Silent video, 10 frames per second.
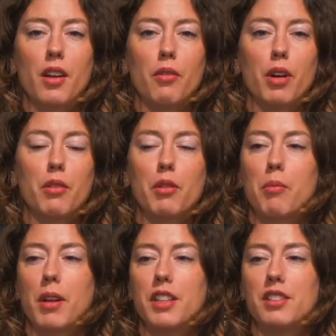when we
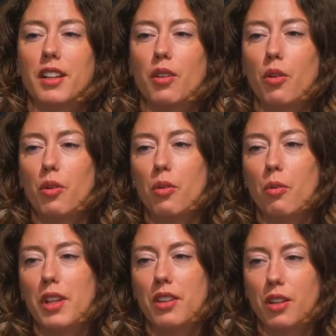replaced like all
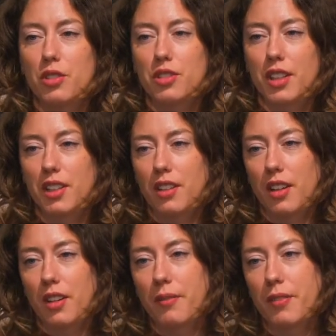windows
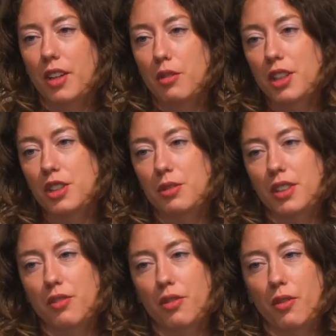in Greek
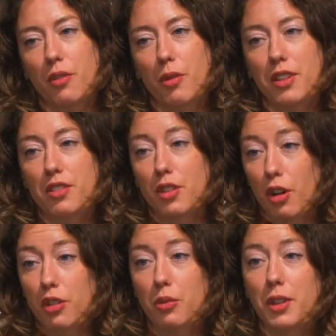Street with
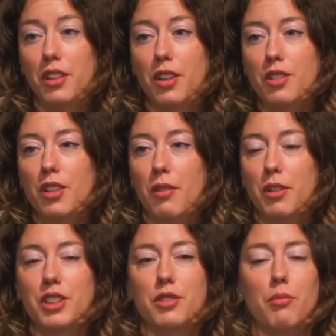current windows, and
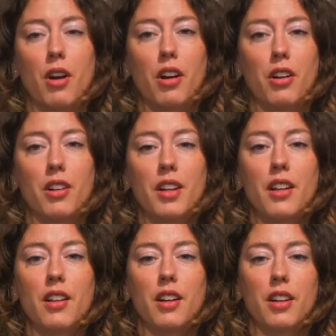which are
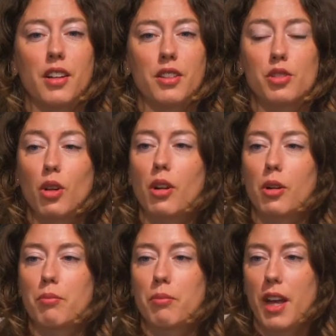
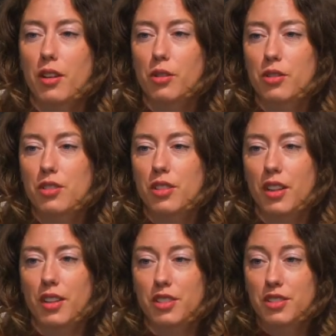solar paneled
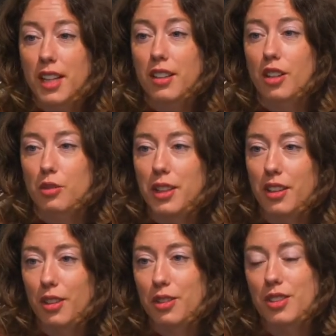stained glass
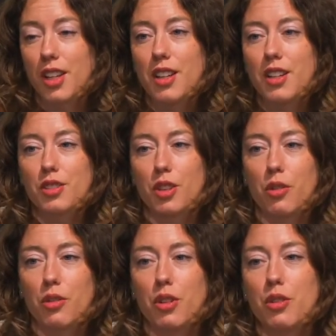windows.
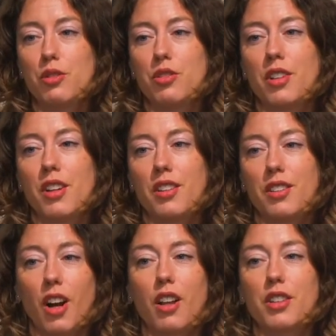So you use
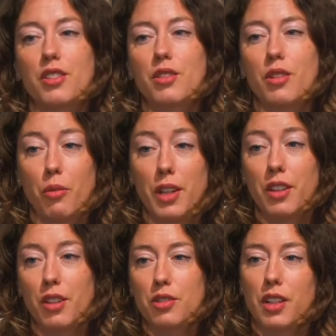colored
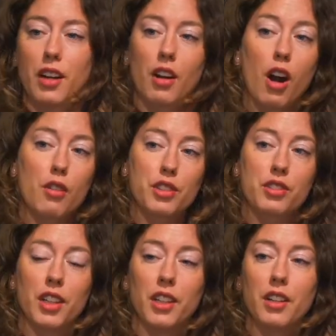windows that are
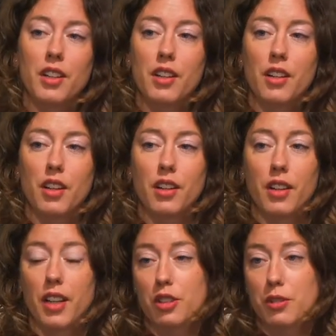harvesting
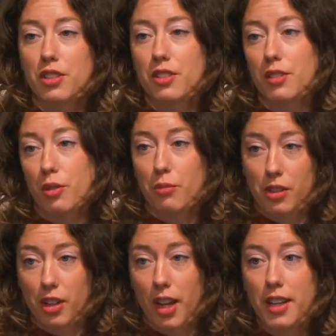electricity from
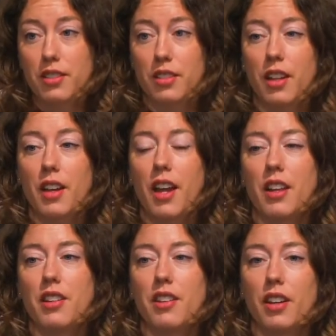the light,
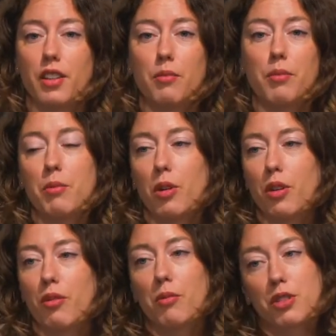and people
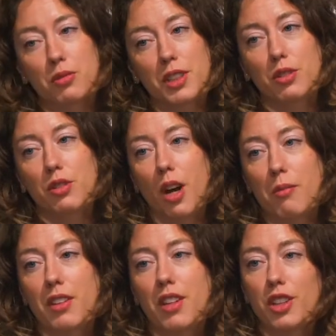from the street could come
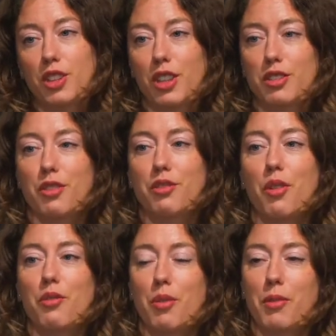and charge their phone from